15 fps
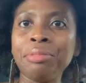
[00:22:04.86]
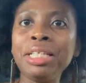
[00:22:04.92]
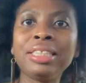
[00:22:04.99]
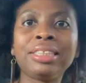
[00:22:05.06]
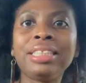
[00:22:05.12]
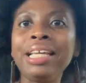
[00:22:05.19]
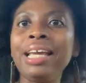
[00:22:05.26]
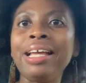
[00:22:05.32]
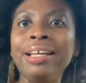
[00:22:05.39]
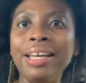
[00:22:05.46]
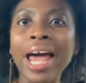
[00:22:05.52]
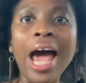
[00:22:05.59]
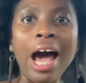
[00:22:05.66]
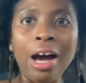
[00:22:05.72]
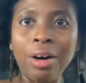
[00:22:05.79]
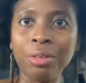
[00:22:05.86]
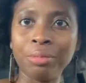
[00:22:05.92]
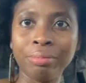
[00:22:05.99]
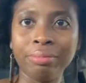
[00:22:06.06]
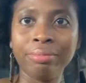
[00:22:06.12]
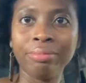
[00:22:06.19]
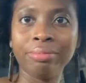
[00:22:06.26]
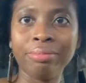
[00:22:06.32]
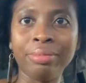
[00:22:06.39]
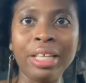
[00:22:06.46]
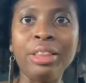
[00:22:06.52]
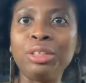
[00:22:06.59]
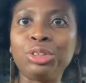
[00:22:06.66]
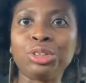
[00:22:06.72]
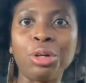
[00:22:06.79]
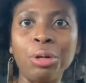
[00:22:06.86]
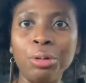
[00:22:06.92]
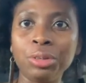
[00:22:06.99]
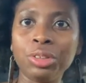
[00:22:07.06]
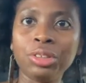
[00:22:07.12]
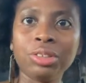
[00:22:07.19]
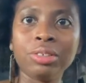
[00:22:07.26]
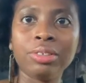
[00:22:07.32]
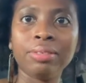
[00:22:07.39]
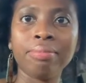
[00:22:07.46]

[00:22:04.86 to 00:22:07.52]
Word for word: We see it now in the church.